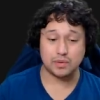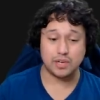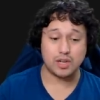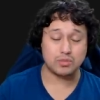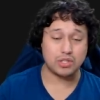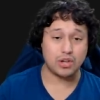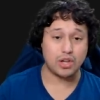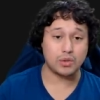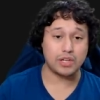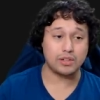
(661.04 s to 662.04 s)
when it comes to
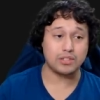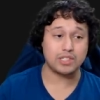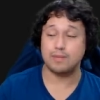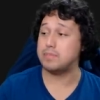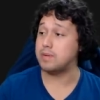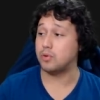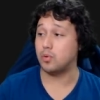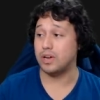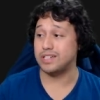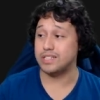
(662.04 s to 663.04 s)
Hollow Killers and people
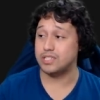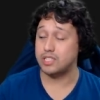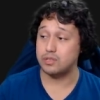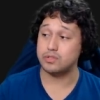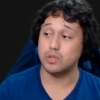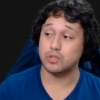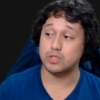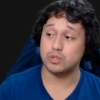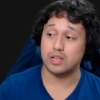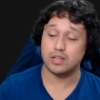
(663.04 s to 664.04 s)
wanting to use
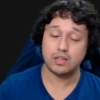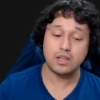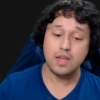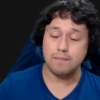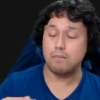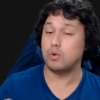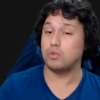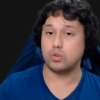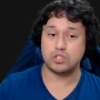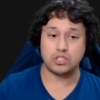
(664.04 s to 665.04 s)
those uh, move
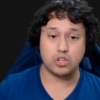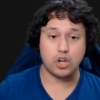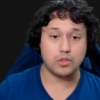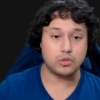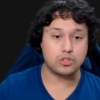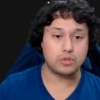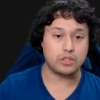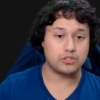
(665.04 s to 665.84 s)
sources on those units,